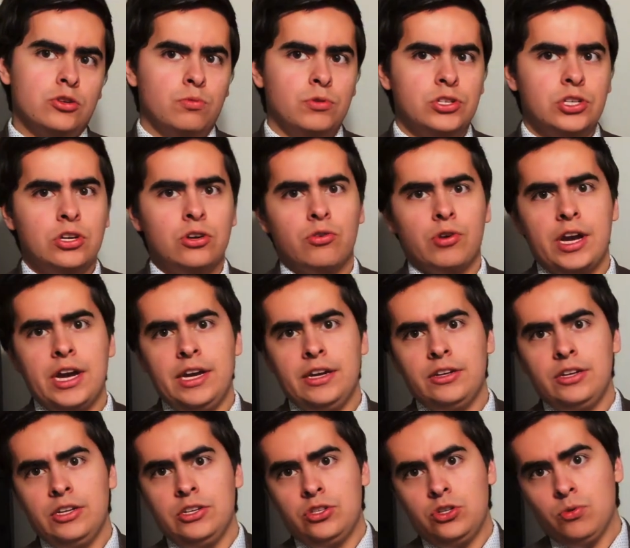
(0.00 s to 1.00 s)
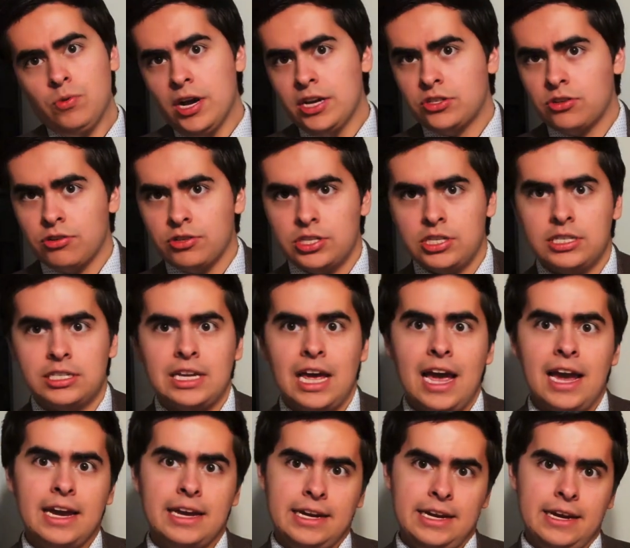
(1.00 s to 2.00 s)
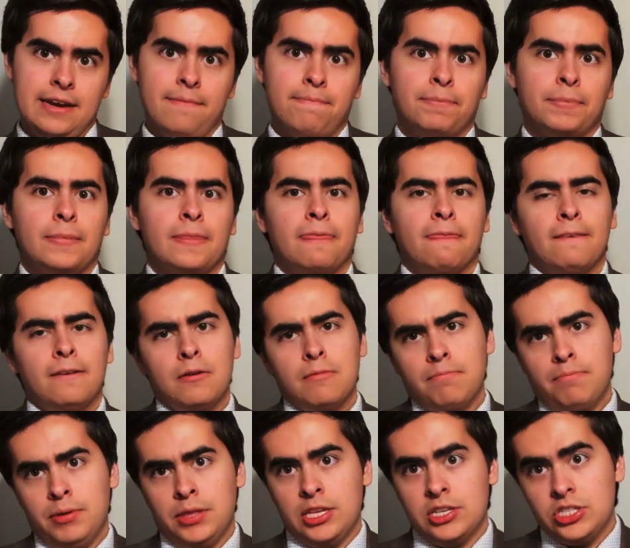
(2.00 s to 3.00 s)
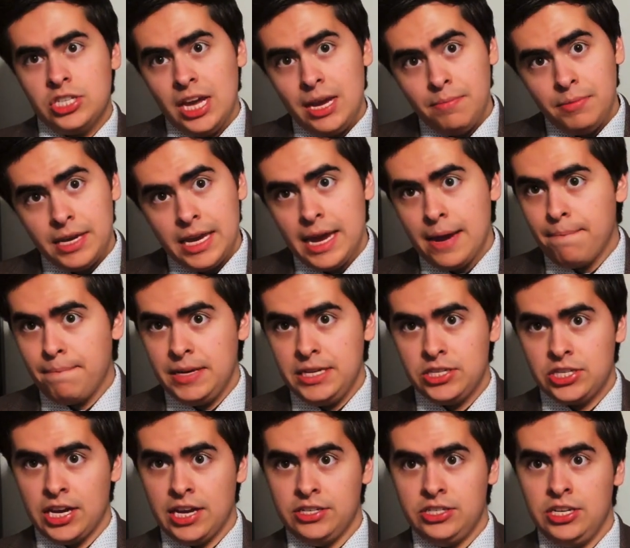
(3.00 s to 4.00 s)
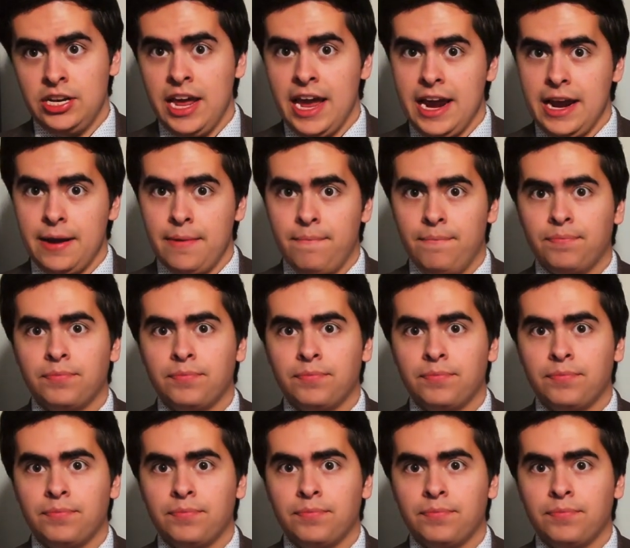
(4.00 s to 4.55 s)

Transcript: was ingrained into Western society, but the same can't be said today.